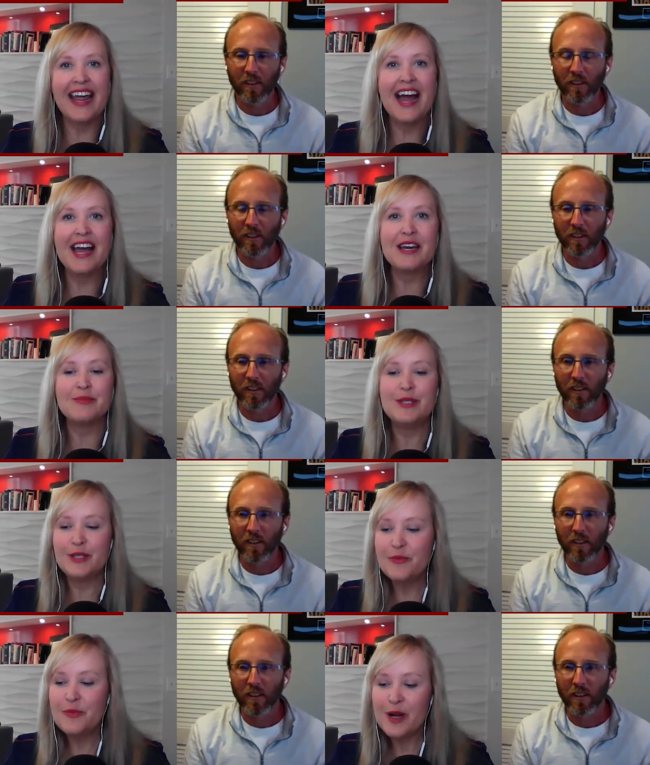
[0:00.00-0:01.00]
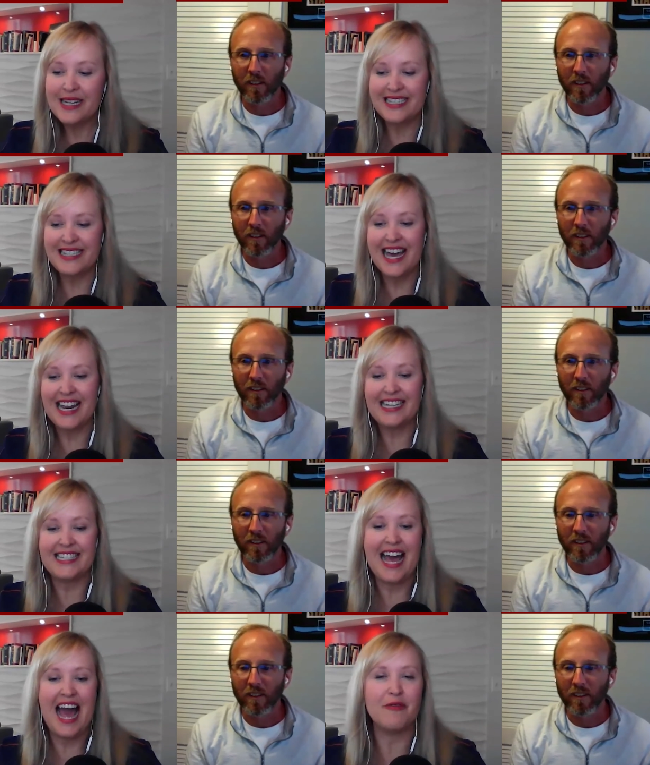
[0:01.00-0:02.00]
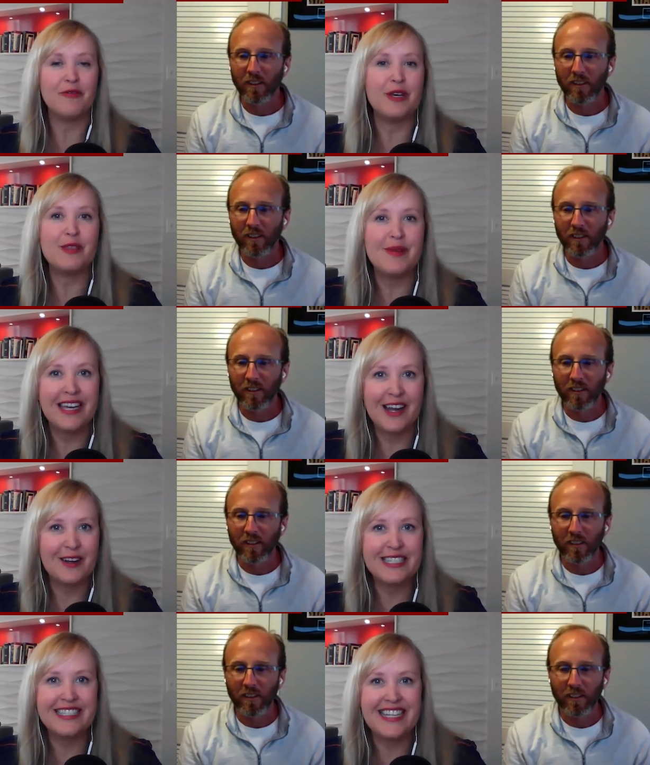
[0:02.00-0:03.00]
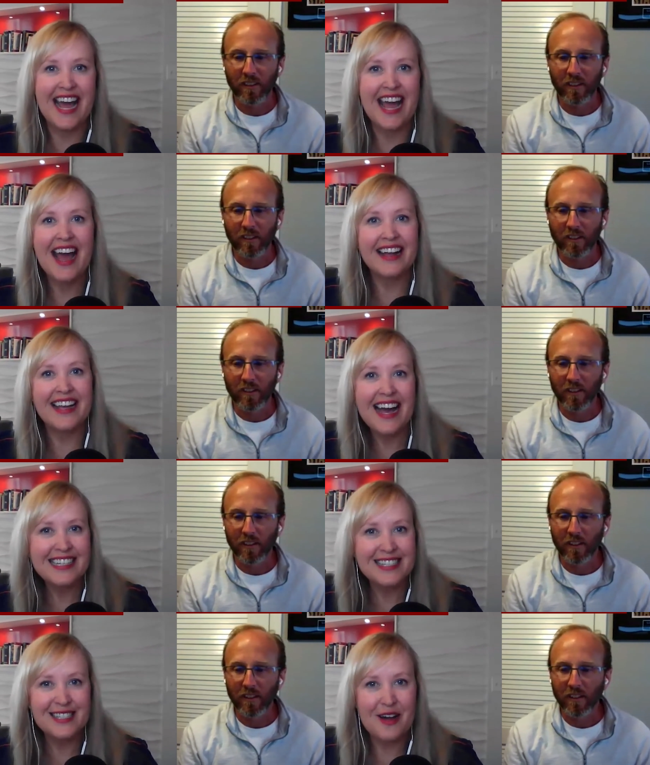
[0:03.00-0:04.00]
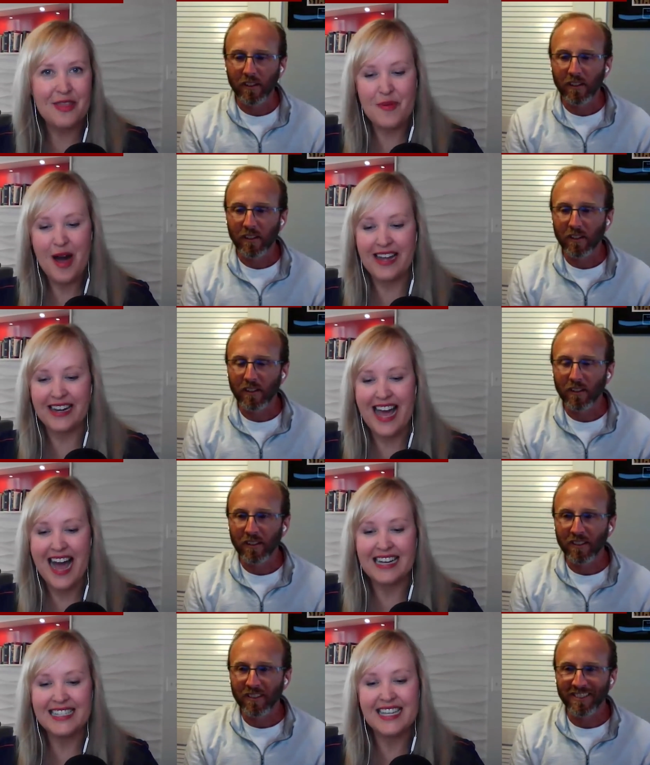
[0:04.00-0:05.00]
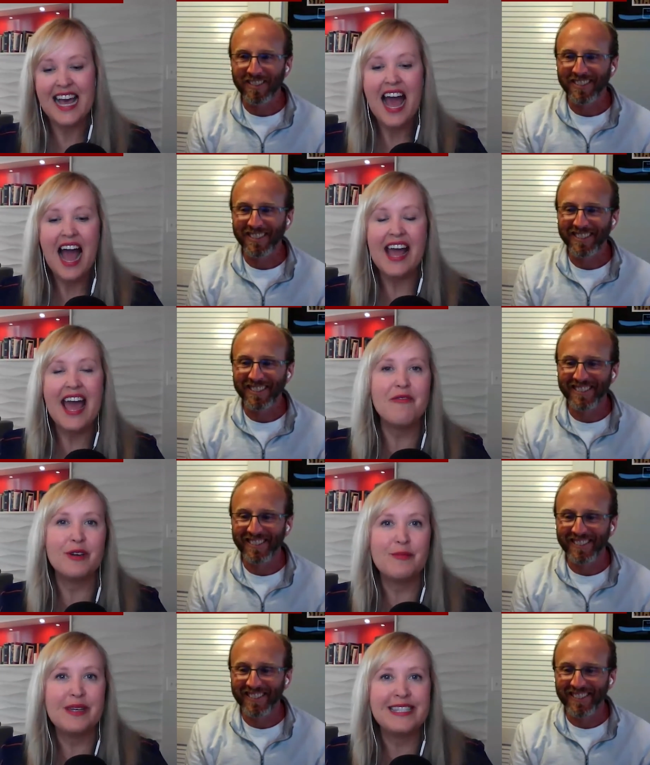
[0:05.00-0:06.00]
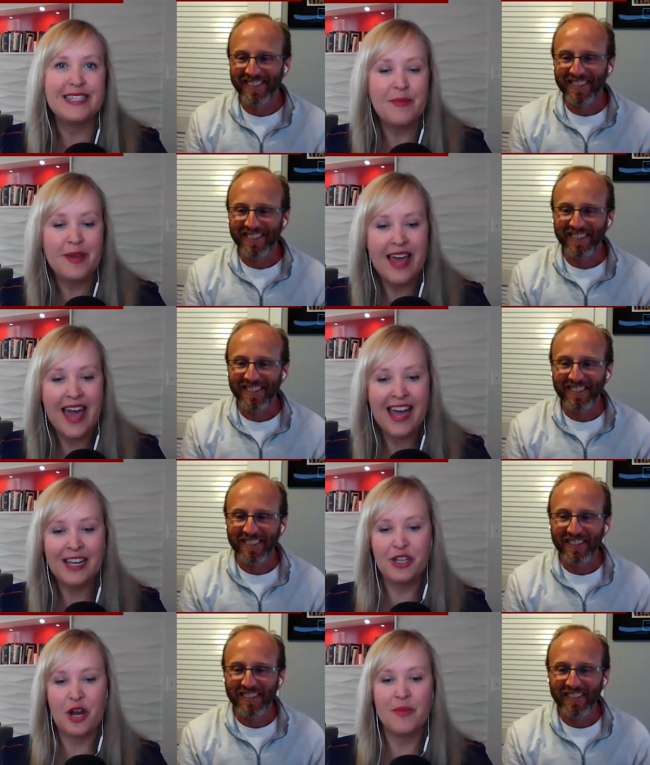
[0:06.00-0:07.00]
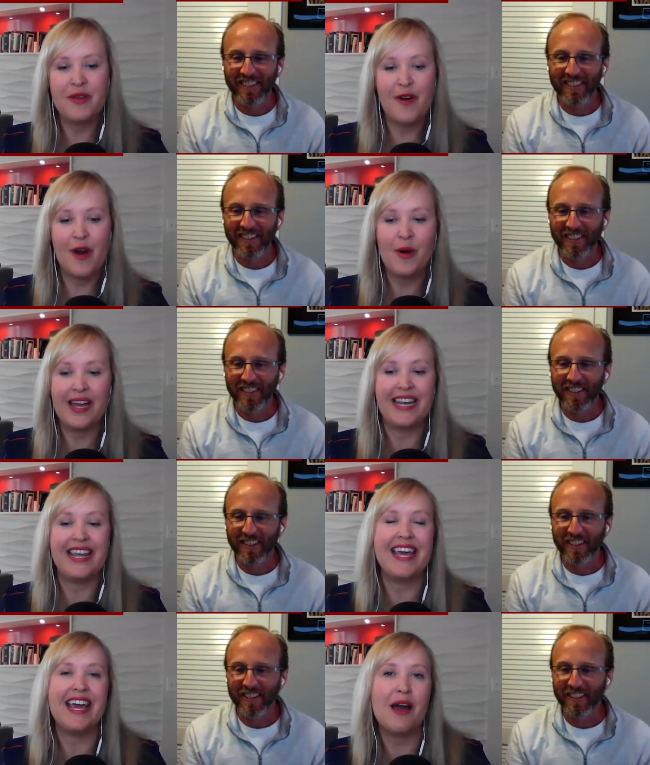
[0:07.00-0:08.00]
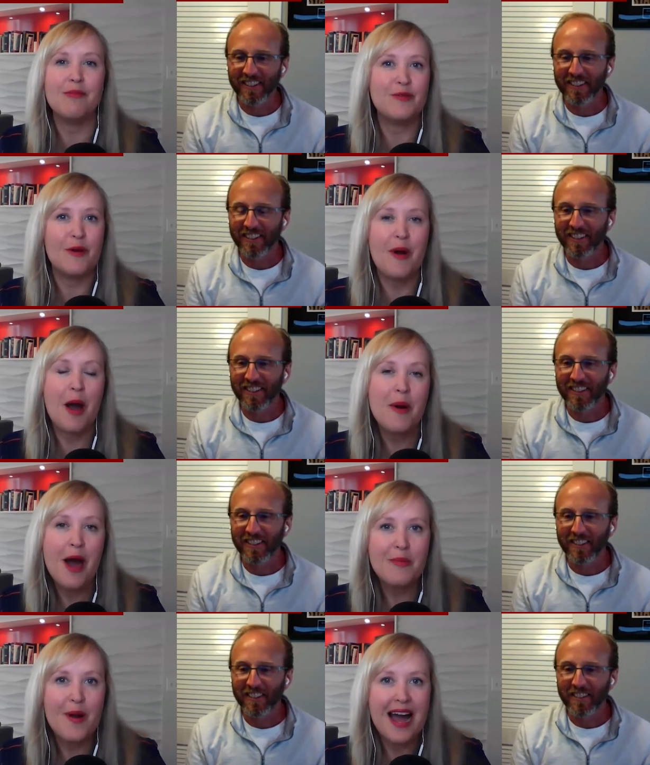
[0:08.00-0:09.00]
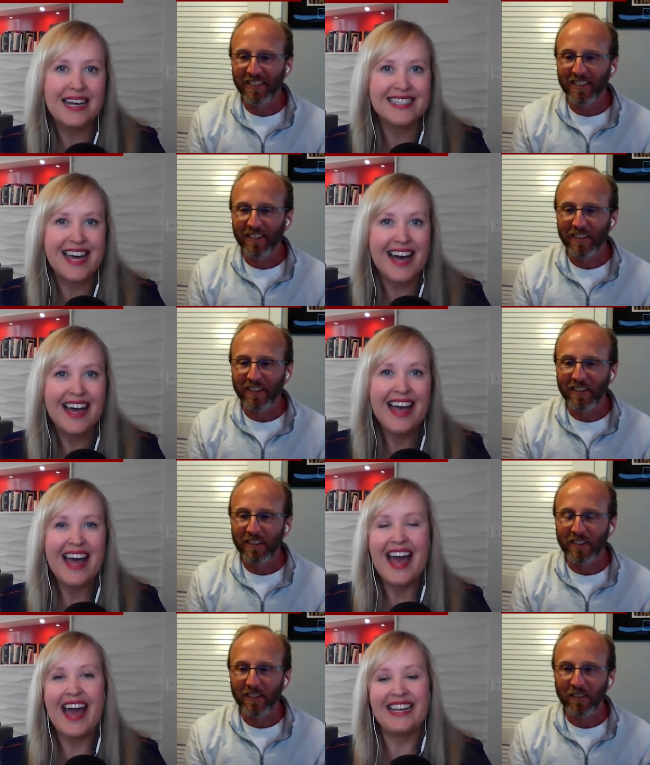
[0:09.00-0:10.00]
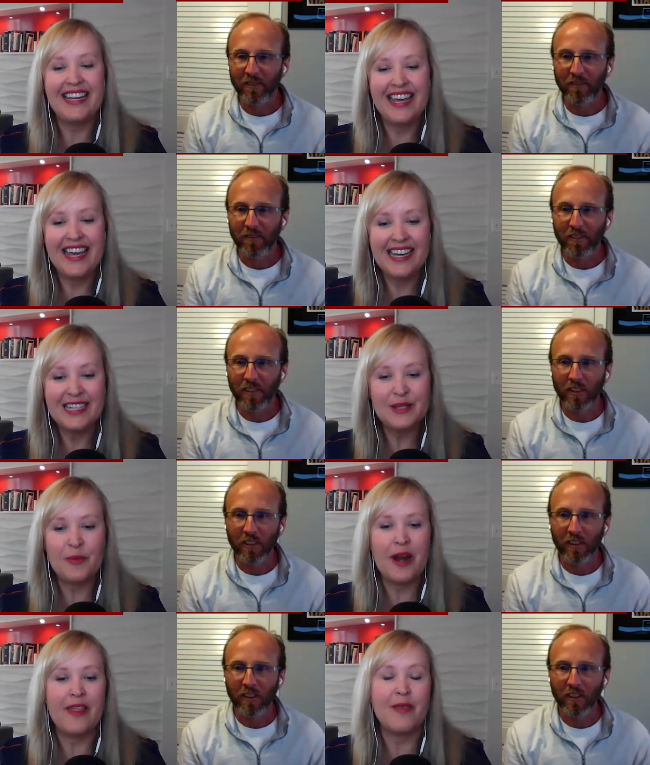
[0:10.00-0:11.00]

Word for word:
Speaker 1: And I am super excited to have with me here today a guest on the podcast. I have with me C P A Jeremy Vogt, and he comes from Omaha, Nebraska, and he is